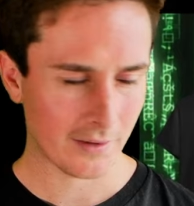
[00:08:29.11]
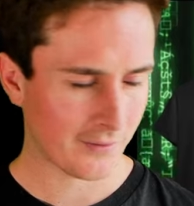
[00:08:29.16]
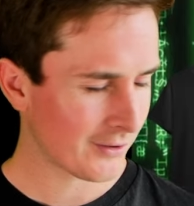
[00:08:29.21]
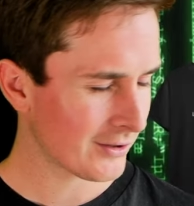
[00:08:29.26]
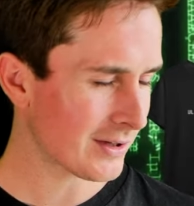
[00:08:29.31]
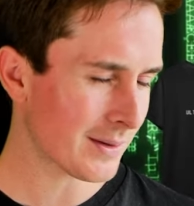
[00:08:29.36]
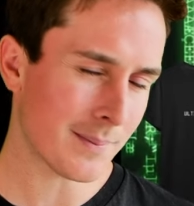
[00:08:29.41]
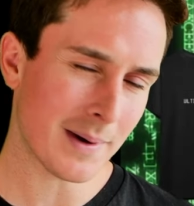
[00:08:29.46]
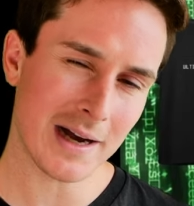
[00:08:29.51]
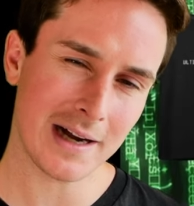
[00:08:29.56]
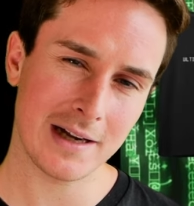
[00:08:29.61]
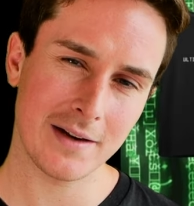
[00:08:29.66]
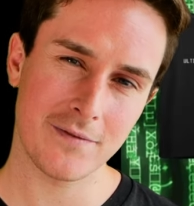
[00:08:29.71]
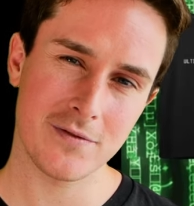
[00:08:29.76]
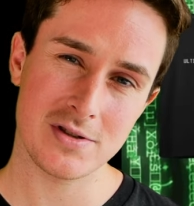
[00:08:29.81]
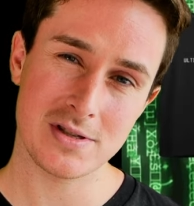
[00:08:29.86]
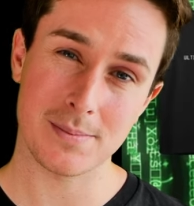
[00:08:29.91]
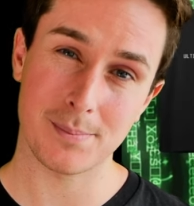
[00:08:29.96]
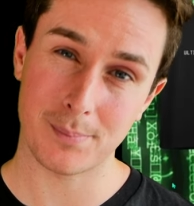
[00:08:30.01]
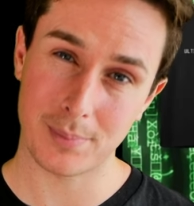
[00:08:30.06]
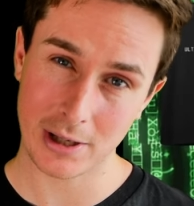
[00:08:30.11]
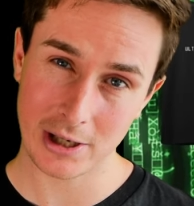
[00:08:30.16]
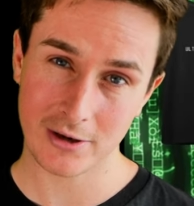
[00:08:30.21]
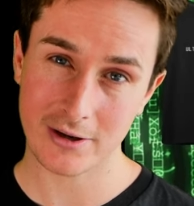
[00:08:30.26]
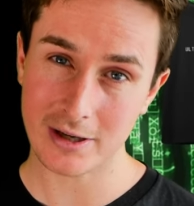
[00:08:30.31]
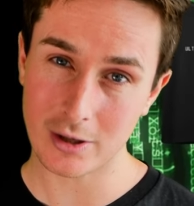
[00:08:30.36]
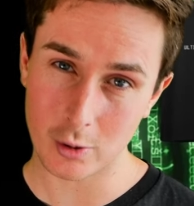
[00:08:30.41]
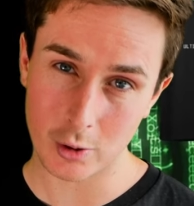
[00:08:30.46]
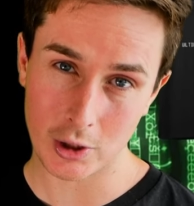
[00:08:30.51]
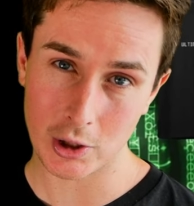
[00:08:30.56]
If you're in the market for some
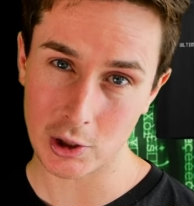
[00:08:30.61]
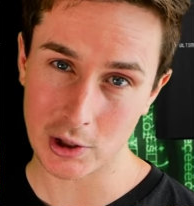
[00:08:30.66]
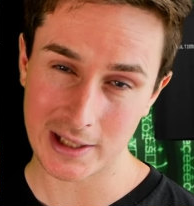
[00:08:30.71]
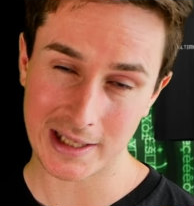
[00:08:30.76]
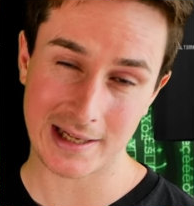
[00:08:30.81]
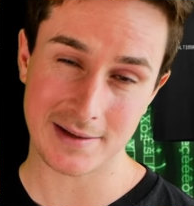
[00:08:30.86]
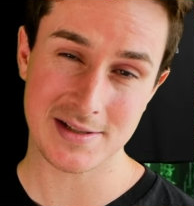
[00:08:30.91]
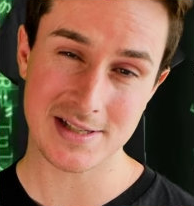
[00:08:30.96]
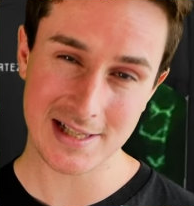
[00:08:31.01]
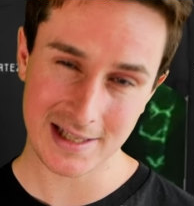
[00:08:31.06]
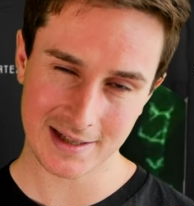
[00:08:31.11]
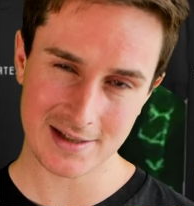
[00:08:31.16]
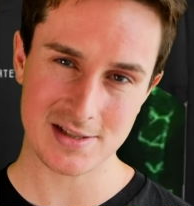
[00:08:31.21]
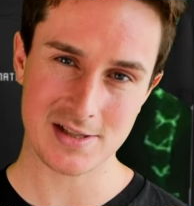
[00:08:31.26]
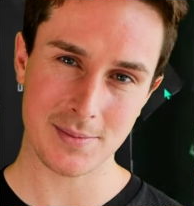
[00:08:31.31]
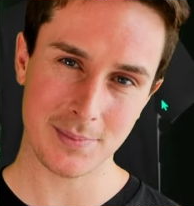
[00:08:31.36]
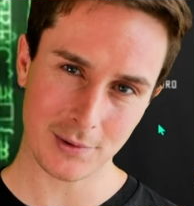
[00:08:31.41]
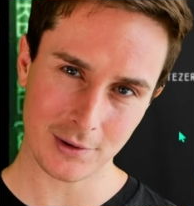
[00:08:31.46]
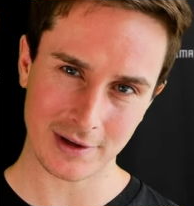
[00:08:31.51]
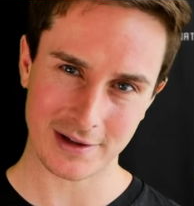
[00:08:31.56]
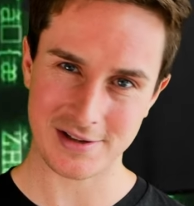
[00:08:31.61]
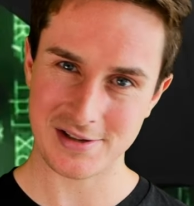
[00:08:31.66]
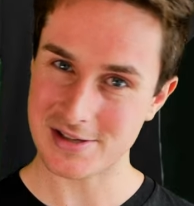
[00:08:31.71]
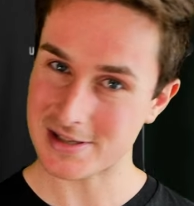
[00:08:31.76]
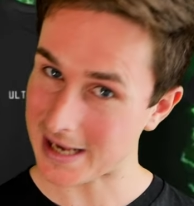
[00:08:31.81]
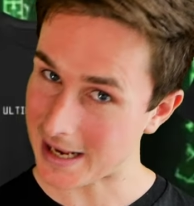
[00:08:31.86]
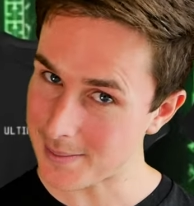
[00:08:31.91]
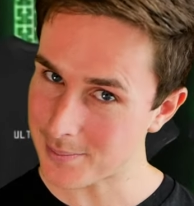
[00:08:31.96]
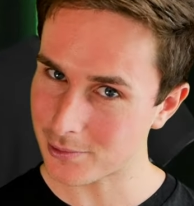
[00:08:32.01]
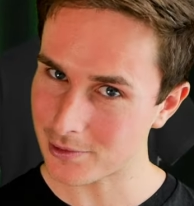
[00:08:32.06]
bearing oil and are sick of supporting
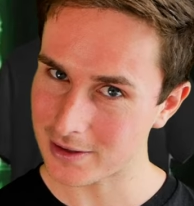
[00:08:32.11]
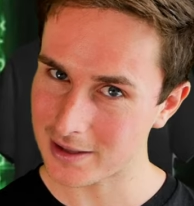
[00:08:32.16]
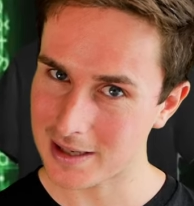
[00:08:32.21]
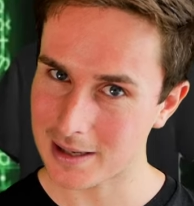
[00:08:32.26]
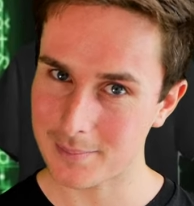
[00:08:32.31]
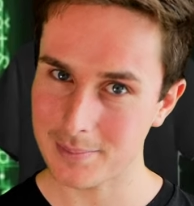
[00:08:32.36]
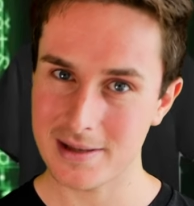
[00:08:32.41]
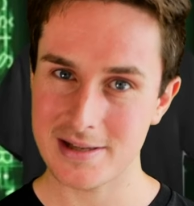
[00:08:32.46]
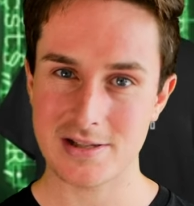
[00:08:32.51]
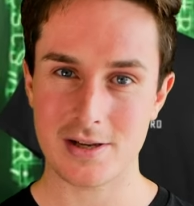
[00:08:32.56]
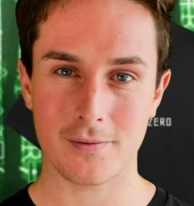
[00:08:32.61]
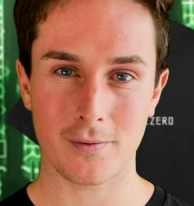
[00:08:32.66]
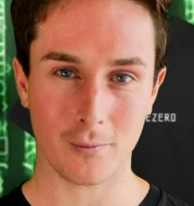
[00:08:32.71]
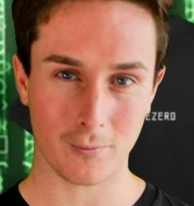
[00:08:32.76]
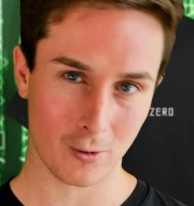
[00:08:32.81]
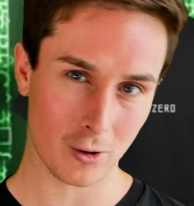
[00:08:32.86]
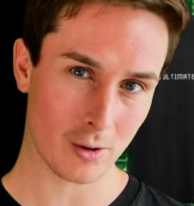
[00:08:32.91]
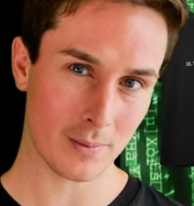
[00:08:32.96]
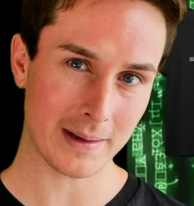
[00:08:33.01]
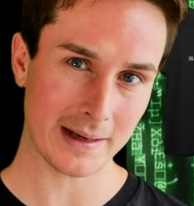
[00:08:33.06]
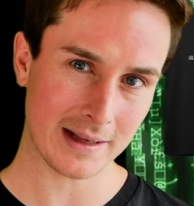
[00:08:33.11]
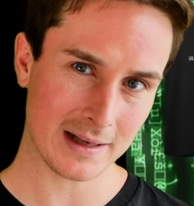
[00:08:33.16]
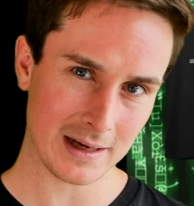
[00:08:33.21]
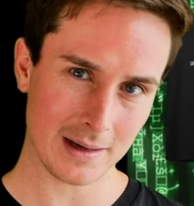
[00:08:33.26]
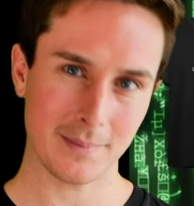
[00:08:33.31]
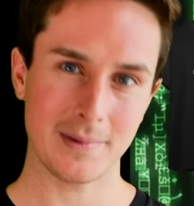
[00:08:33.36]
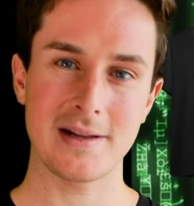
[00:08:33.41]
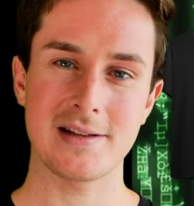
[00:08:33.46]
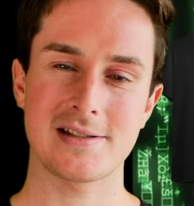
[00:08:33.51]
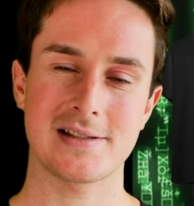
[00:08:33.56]
skateboarding companies over rollerblading
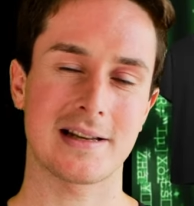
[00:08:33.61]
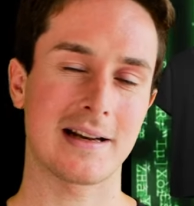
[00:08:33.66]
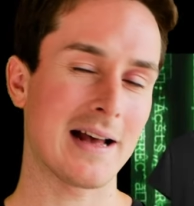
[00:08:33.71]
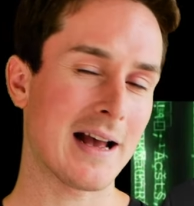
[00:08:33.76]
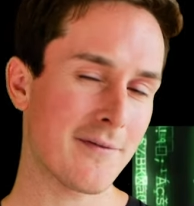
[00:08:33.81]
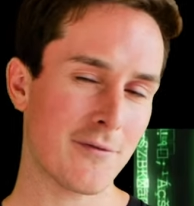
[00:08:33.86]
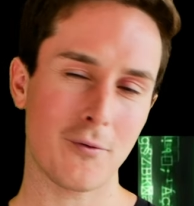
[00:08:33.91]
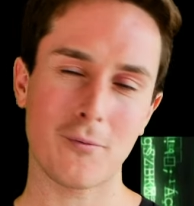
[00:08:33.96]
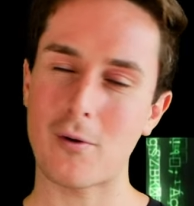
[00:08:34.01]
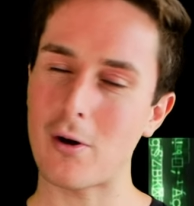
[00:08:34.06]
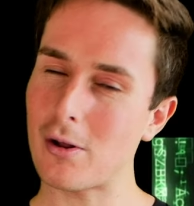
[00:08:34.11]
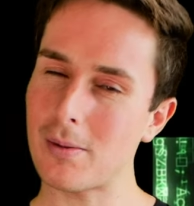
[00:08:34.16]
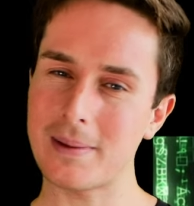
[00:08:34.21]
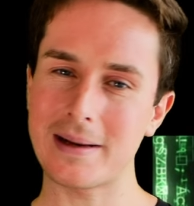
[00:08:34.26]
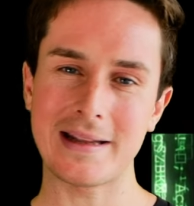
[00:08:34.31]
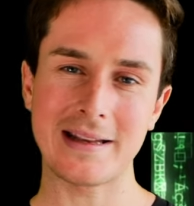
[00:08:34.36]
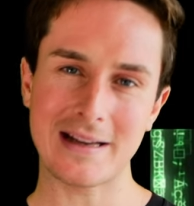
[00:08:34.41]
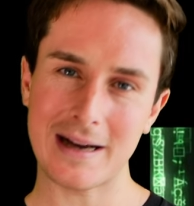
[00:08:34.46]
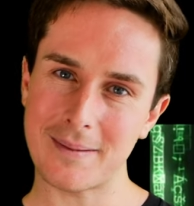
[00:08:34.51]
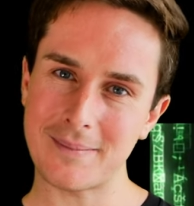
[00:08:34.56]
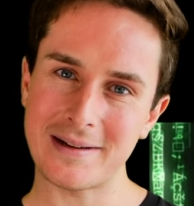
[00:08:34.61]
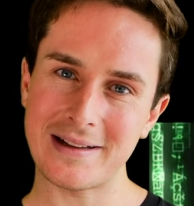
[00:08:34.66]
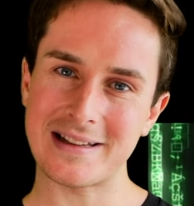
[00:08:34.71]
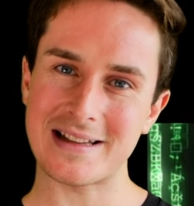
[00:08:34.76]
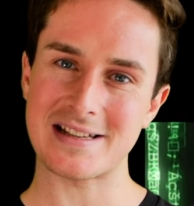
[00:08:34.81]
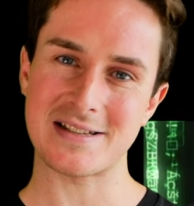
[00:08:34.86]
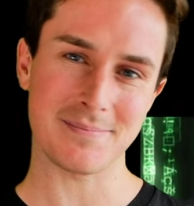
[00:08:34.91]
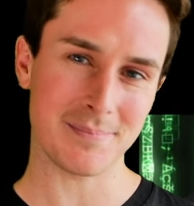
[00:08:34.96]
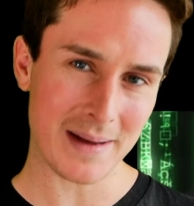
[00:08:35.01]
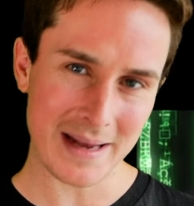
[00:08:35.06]
companies, then I have a rollerblading company
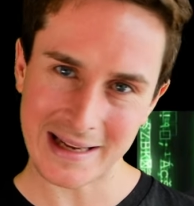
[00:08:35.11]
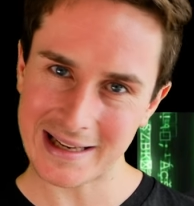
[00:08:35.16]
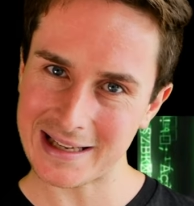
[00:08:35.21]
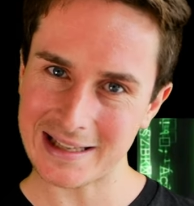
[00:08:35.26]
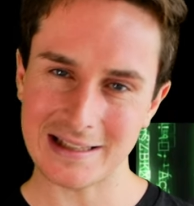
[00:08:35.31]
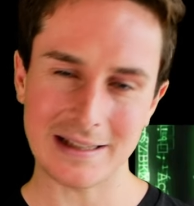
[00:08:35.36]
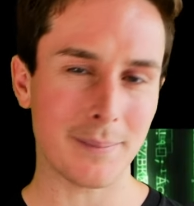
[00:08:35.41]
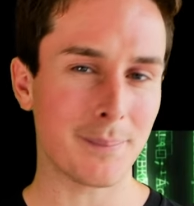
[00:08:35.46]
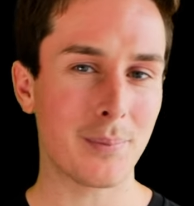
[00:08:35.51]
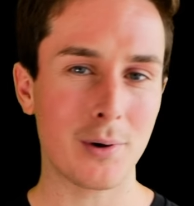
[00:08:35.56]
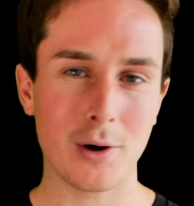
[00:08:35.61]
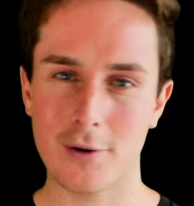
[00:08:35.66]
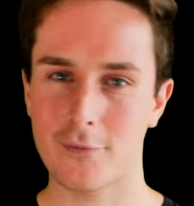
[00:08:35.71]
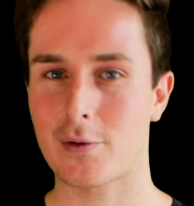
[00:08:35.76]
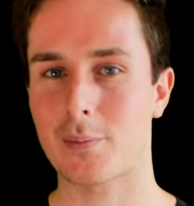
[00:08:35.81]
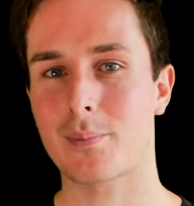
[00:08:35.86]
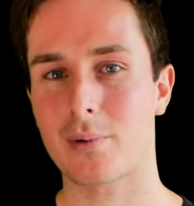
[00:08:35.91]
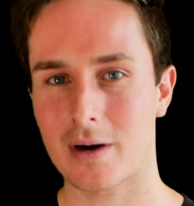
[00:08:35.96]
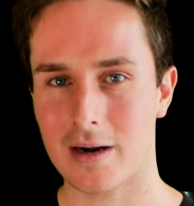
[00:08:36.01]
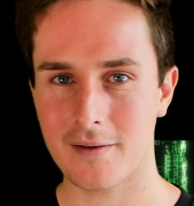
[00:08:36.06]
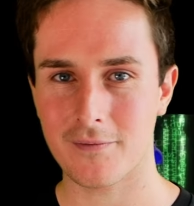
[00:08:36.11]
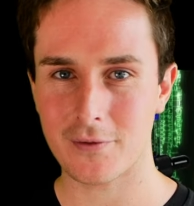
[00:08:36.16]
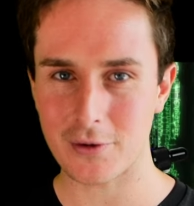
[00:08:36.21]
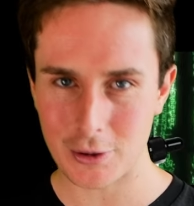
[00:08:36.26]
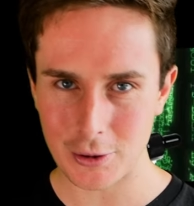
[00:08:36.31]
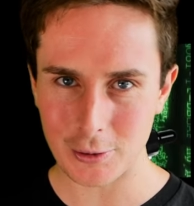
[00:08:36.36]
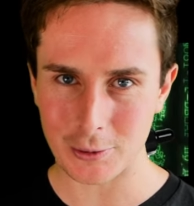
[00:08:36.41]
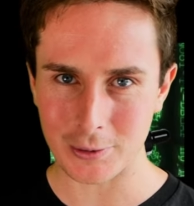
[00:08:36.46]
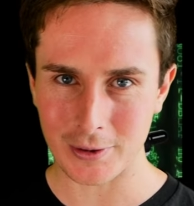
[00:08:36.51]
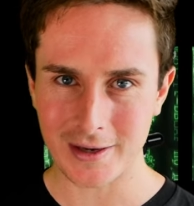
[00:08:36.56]
that's making the perfect product for
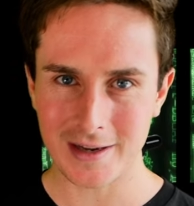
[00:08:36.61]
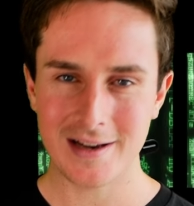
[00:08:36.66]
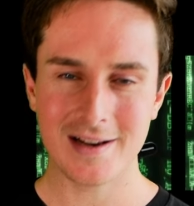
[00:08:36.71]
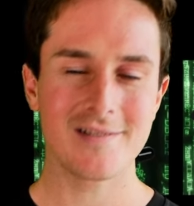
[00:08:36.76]
you.